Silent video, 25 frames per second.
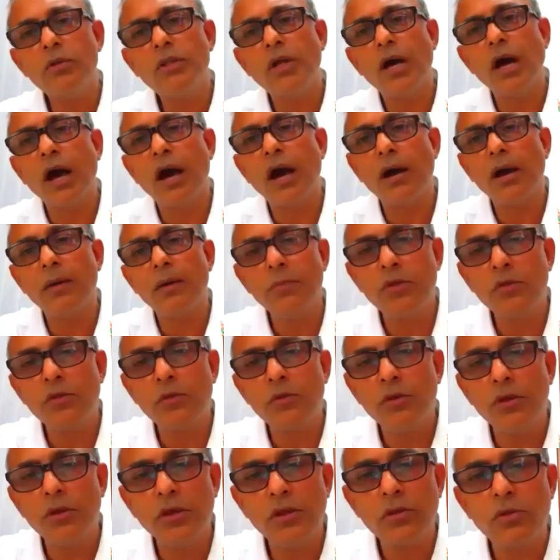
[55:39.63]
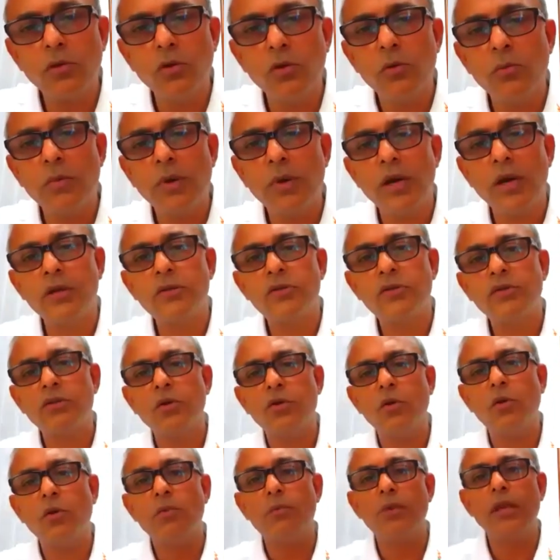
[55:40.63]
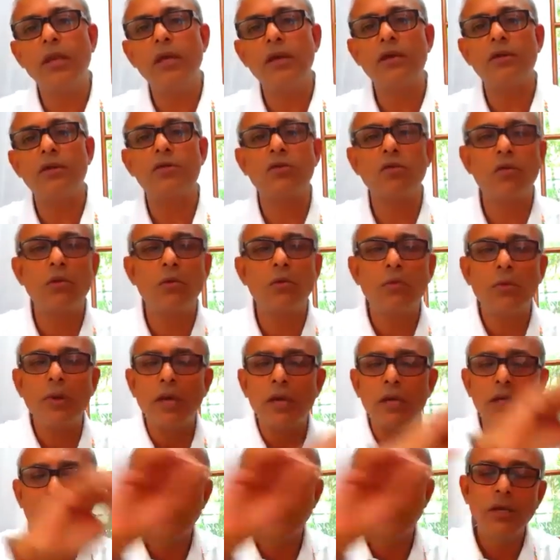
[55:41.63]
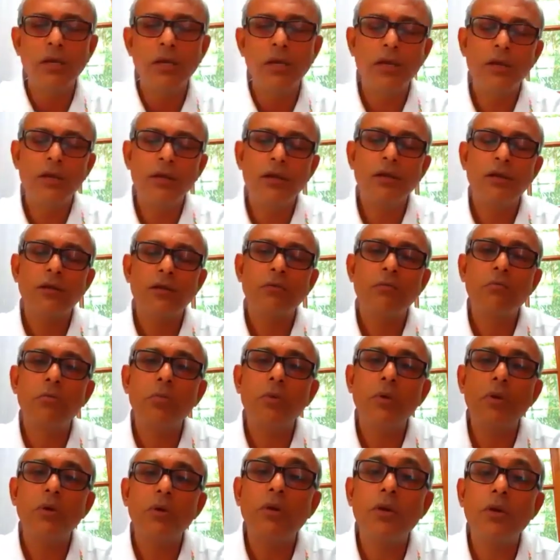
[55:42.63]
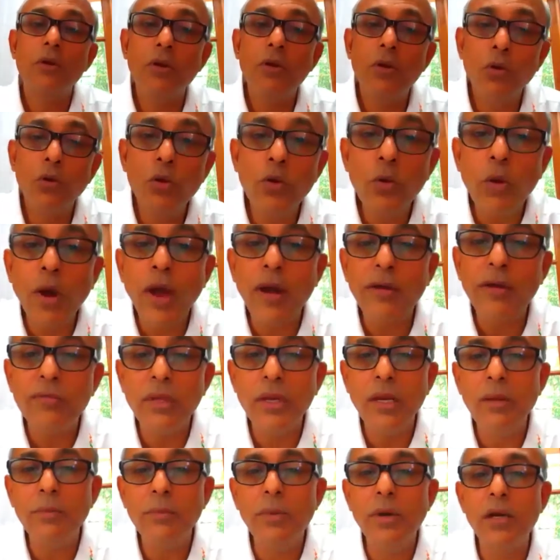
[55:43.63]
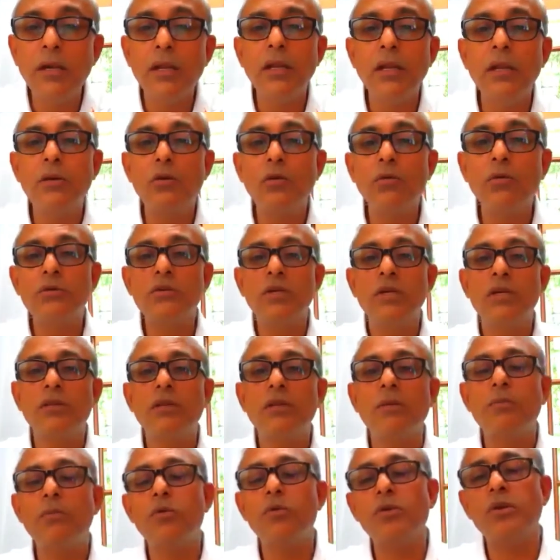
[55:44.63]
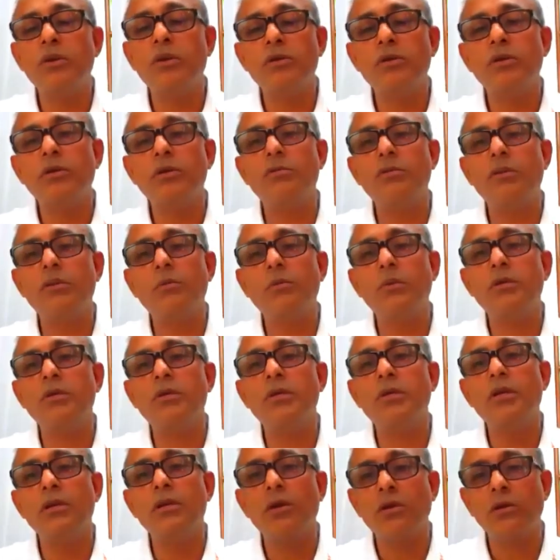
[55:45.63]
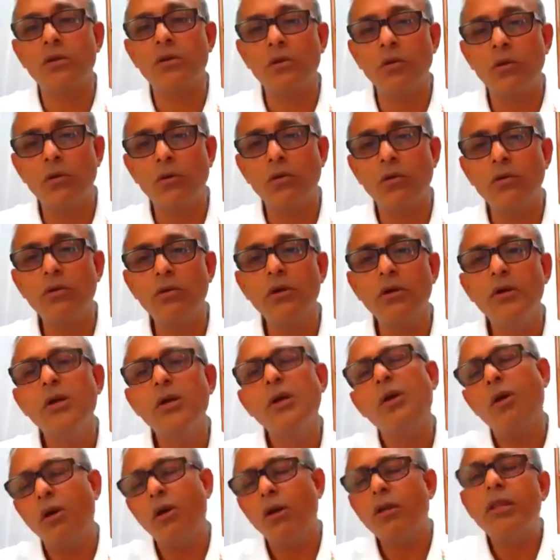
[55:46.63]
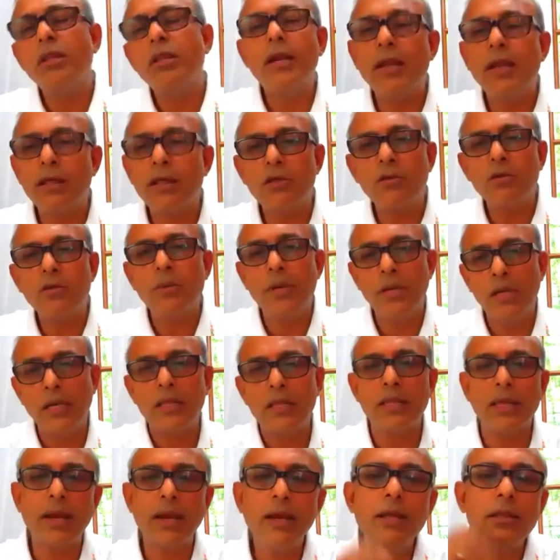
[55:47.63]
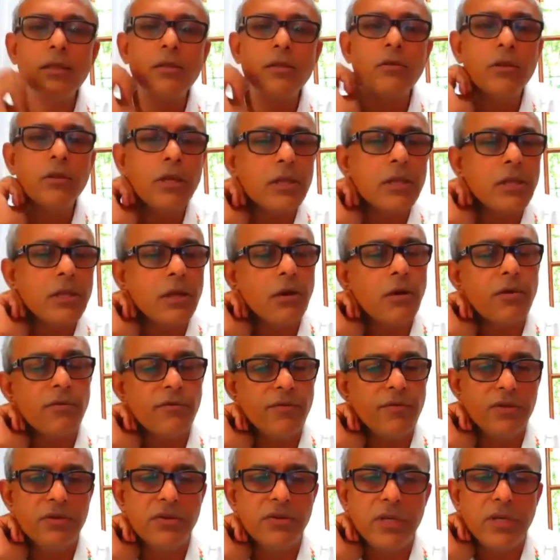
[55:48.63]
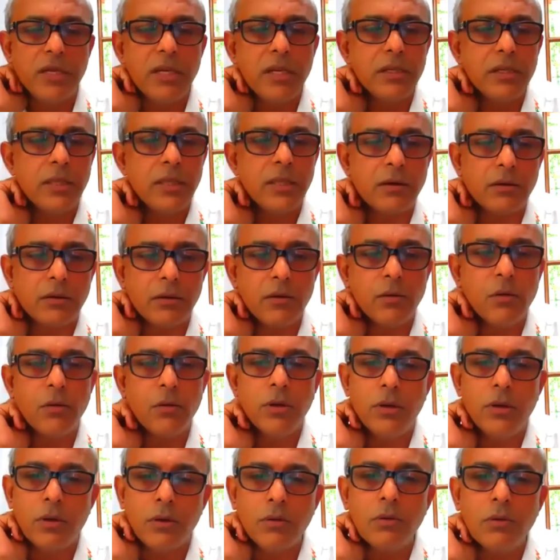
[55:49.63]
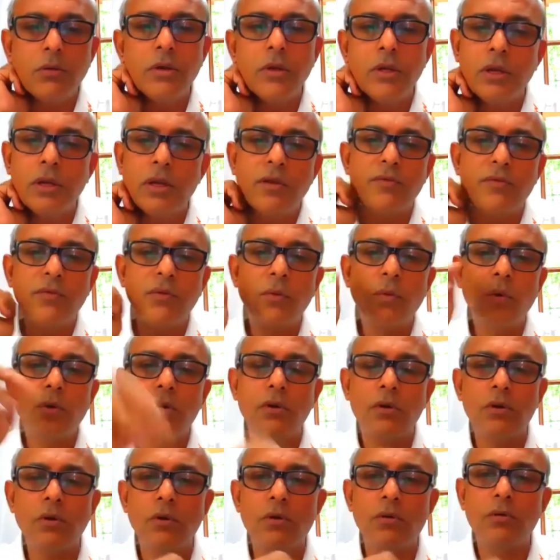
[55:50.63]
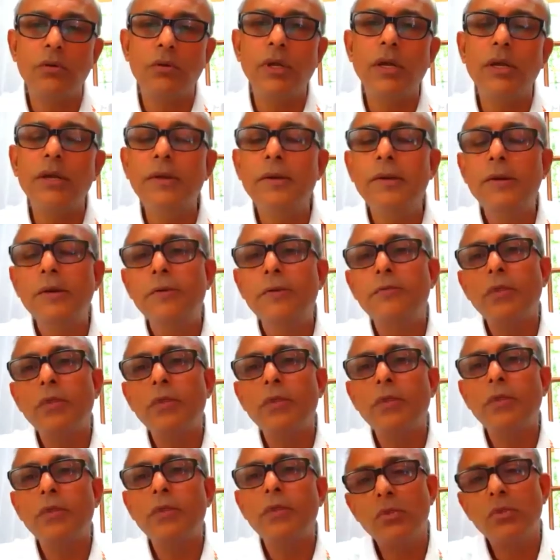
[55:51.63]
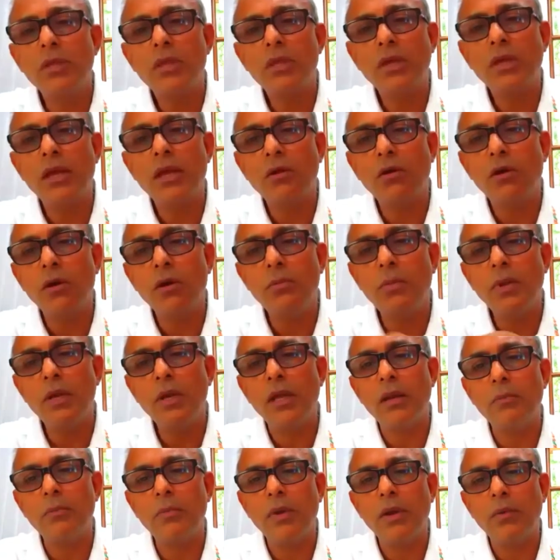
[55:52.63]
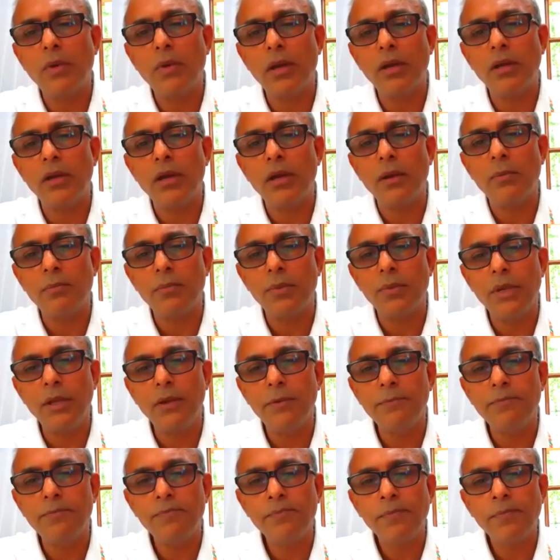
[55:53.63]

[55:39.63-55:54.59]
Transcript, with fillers: The arm is only so much. The opening is so much. Do you have the liberty to change the position of the machine or no? All that has to be decided. So there's a lot of engineering that will go into if you want to do that. Now, this cannot be done by one company.